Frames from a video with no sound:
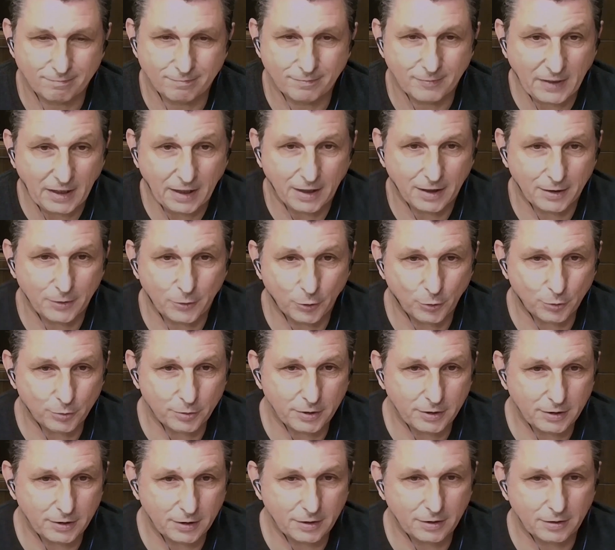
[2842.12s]
Yeah, I agree.
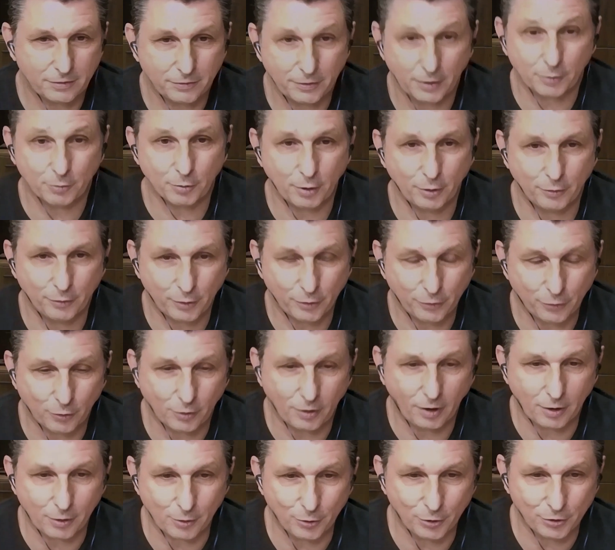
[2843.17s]
And it's very relevant for
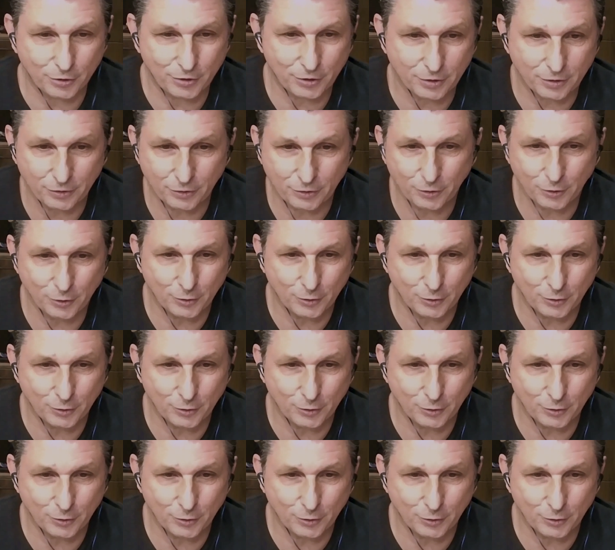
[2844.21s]
our audience,